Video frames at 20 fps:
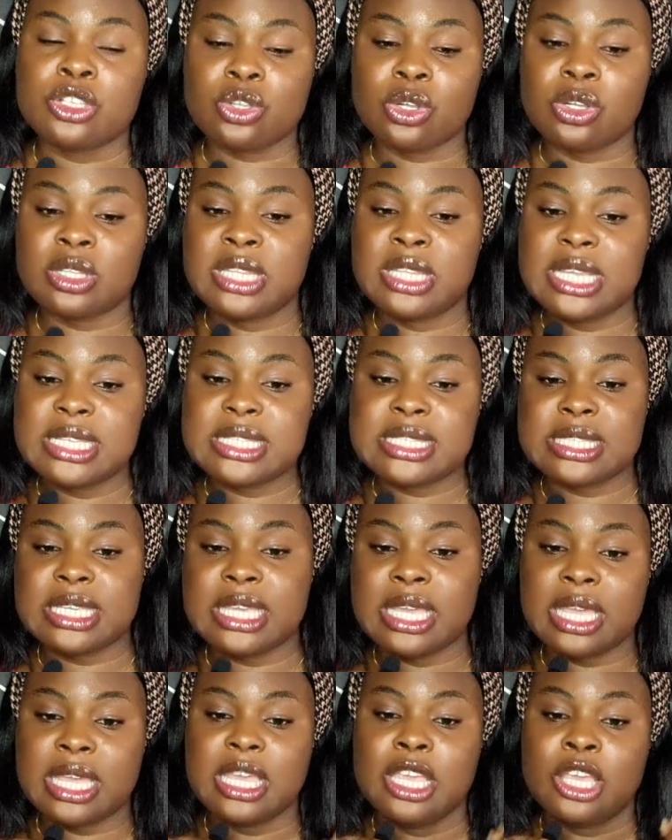So let's
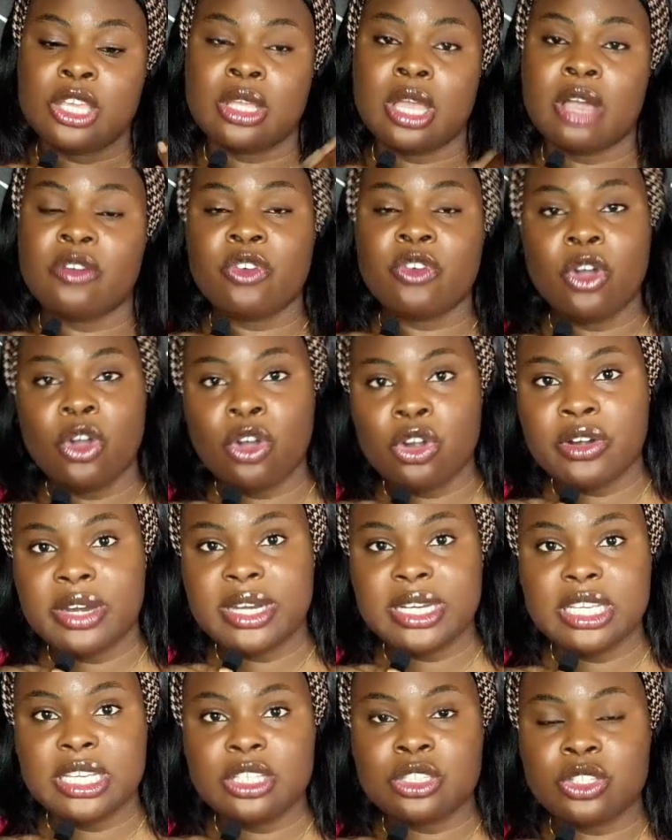say you have
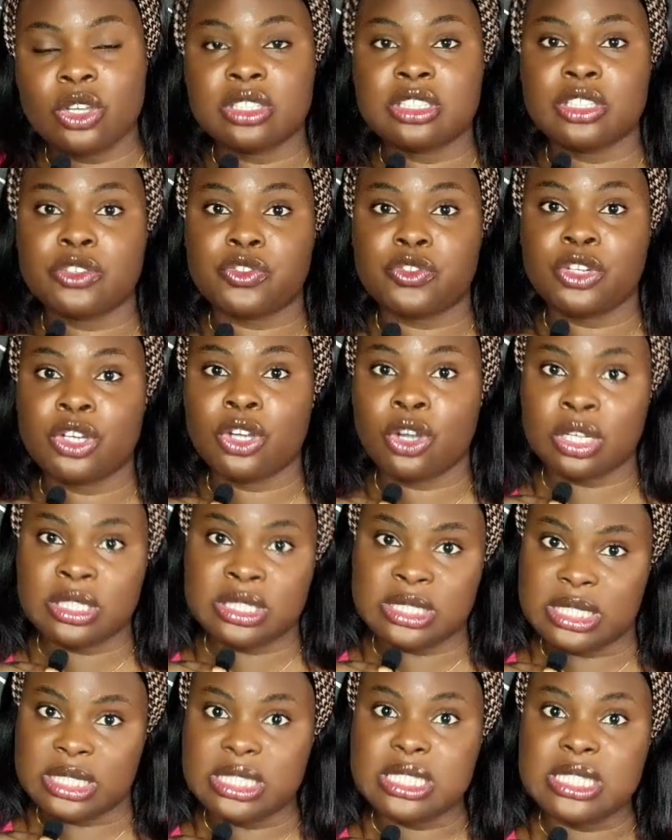already done the free
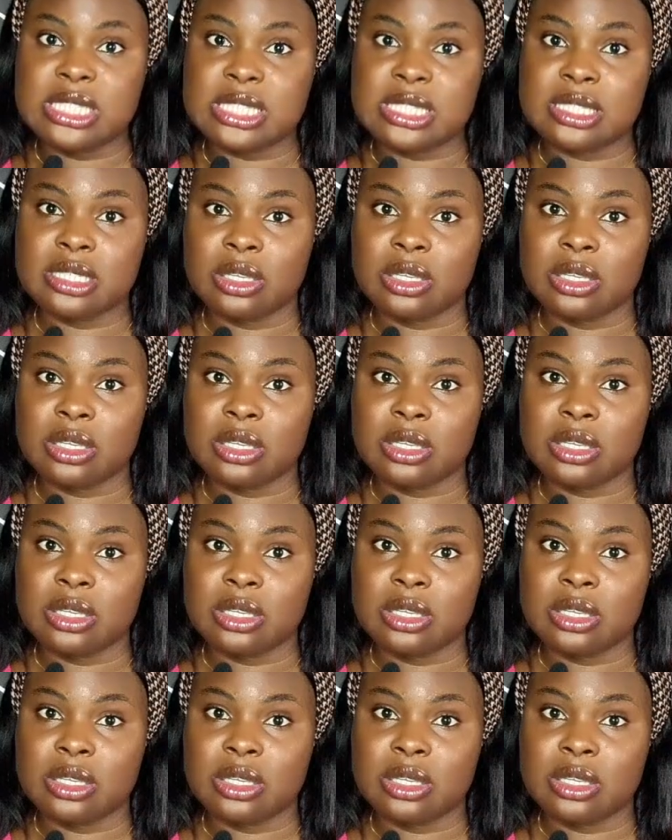audit,